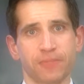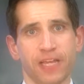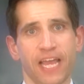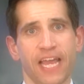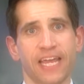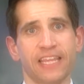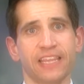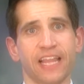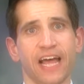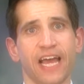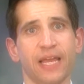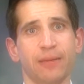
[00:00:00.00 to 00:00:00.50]

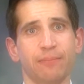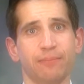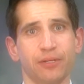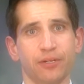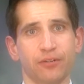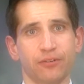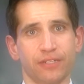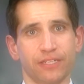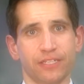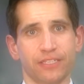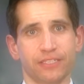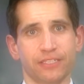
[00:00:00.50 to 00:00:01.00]
and
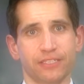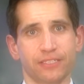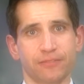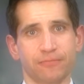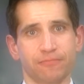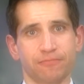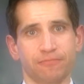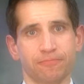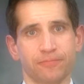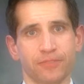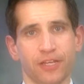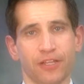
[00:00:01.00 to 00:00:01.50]
liabilities.
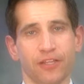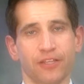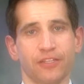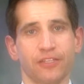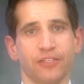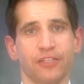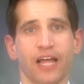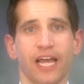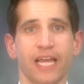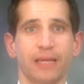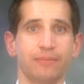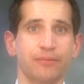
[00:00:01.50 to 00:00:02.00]
Now,
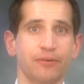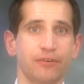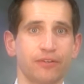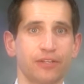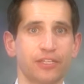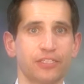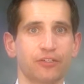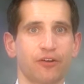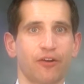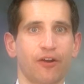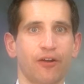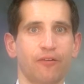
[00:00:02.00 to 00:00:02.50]

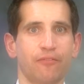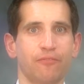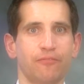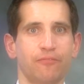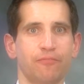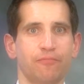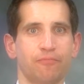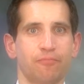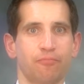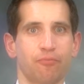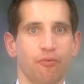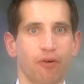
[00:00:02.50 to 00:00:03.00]
liabilities
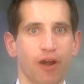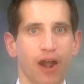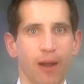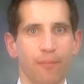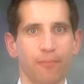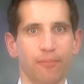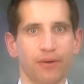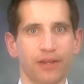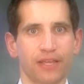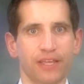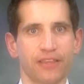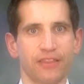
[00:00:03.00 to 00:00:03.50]
aren't
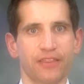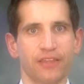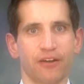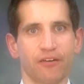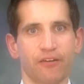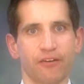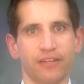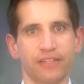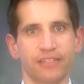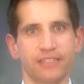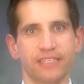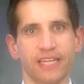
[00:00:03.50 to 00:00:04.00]
property, there
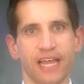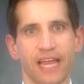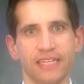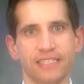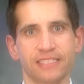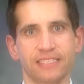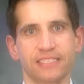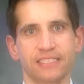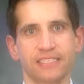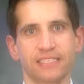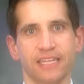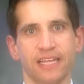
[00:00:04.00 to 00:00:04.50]
are
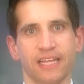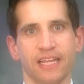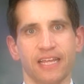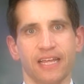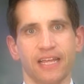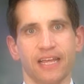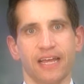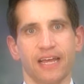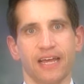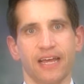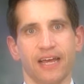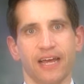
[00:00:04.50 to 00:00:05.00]
debts
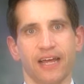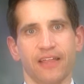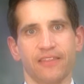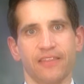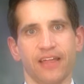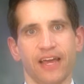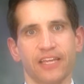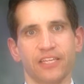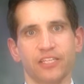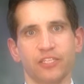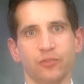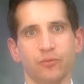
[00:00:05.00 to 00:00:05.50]

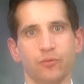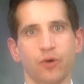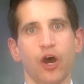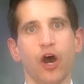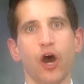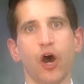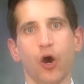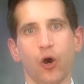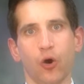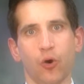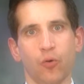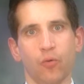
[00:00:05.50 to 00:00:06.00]
that you
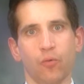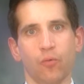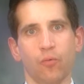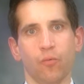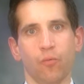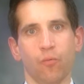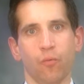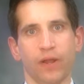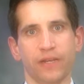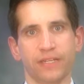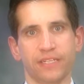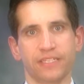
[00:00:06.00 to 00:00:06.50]
owe
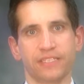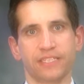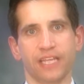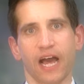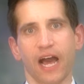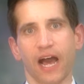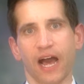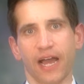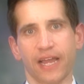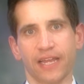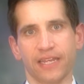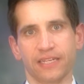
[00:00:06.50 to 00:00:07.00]
when you
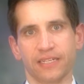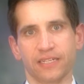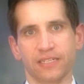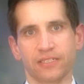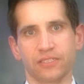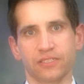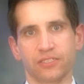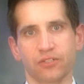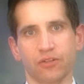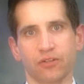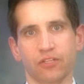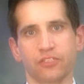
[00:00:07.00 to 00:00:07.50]
die.
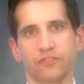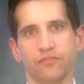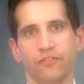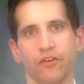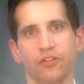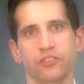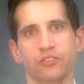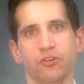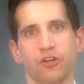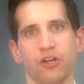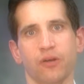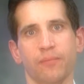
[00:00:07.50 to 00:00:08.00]
So let's
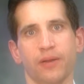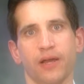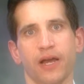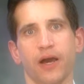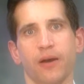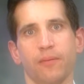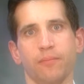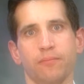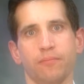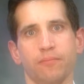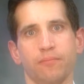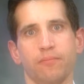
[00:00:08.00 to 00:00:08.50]
first talk
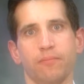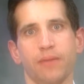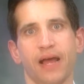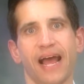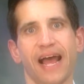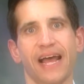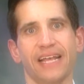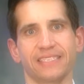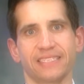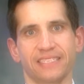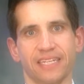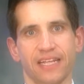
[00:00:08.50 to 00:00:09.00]
about
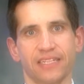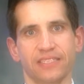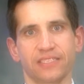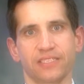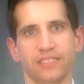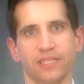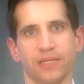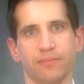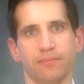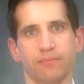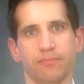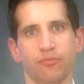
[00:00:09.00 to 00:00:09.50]

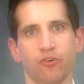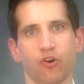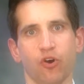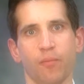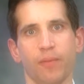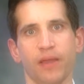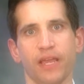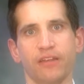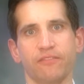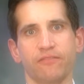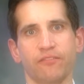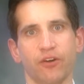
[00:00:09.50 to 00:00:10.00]
assets and
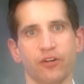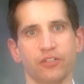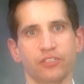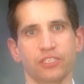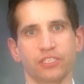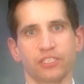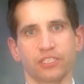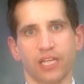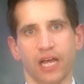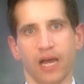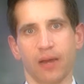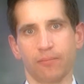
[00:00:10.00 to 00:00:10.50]
probate
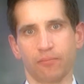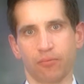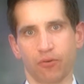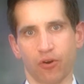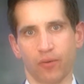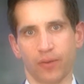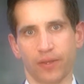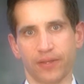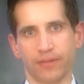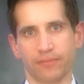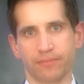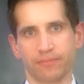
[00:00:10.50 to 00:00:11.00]
versus
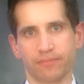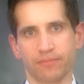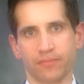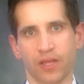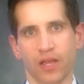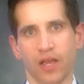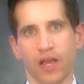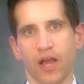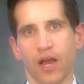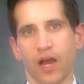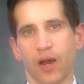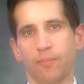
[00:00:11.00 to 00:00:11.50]
non-probate.
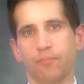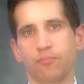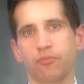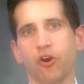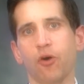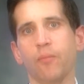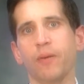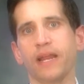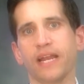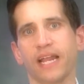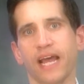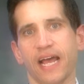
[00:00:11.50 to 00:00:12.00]
A
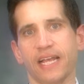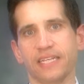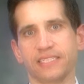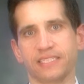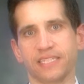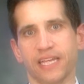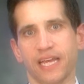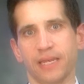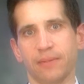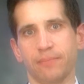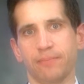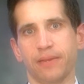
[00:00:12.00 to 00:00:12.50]
probate
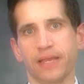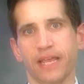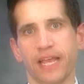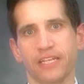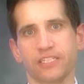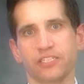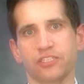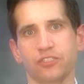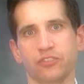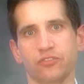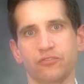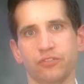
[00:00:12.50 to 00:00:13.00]
asset
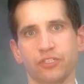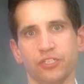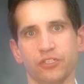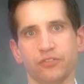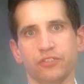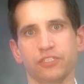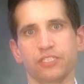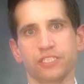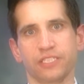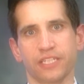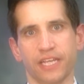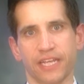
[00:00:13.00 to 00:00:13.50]
passes through
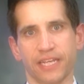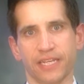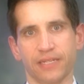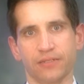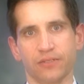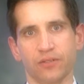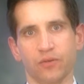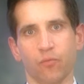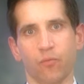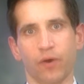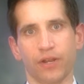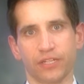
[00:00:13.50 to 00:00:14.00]
your estate
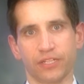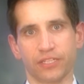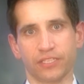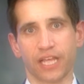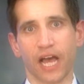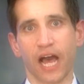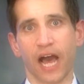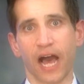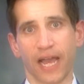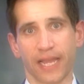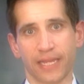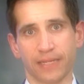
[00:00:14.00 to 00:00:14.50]
when you
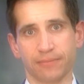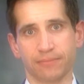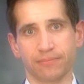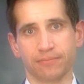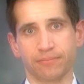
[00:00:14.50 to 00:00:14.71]
die.